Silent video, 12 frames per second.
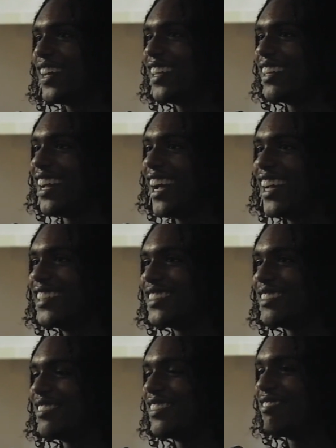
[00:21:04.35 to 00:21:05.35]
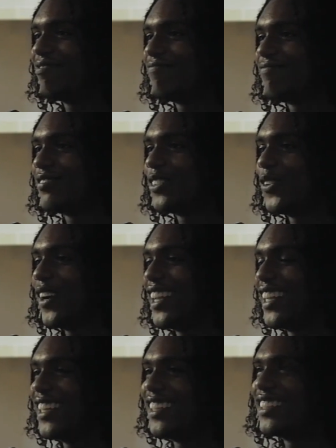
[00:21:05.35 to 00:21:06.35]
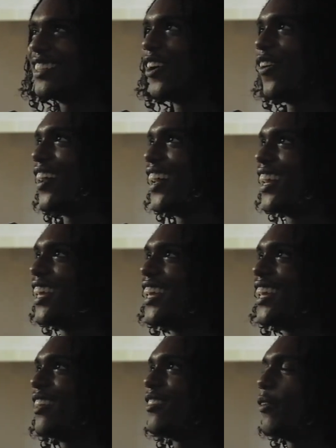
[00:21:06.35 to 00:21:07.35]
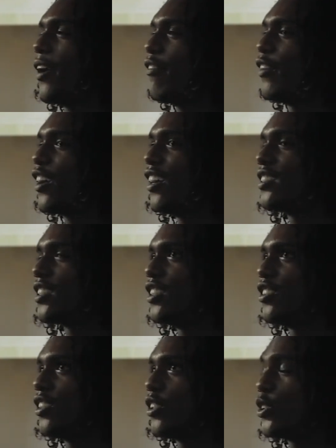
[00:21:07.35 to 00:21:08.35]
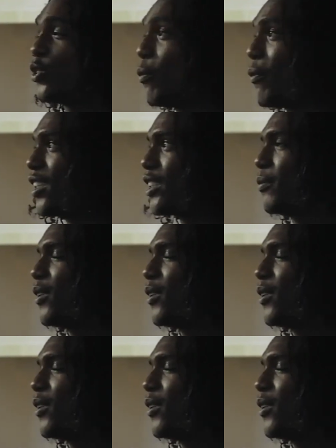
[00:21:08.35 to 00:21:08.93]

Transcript: and the guys, we do a little now and again. We have to concentrate so much